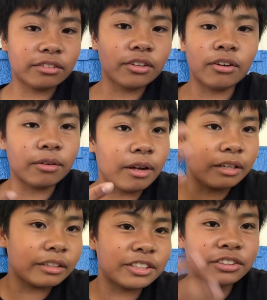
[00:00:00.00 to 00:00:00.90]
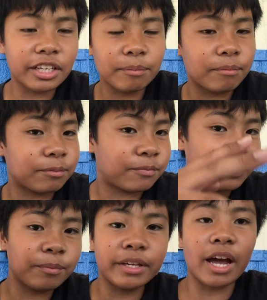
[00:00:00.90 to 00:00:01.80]
So just like
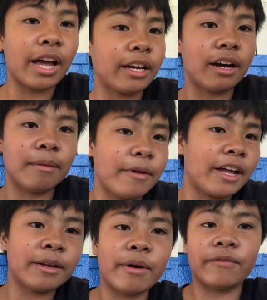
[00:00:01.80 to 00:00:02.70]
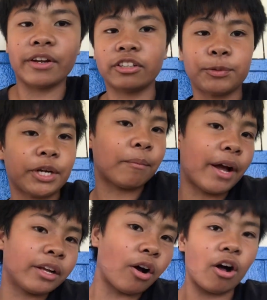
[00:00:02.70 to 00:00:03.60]
for me, I edit my videos by
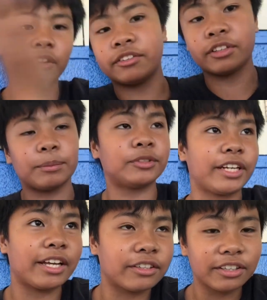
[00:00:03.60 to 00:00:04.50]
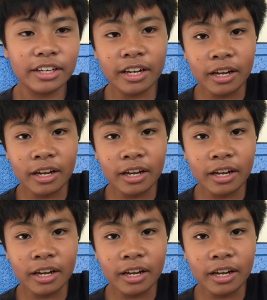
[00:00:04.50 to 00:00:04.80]
combining these clips together.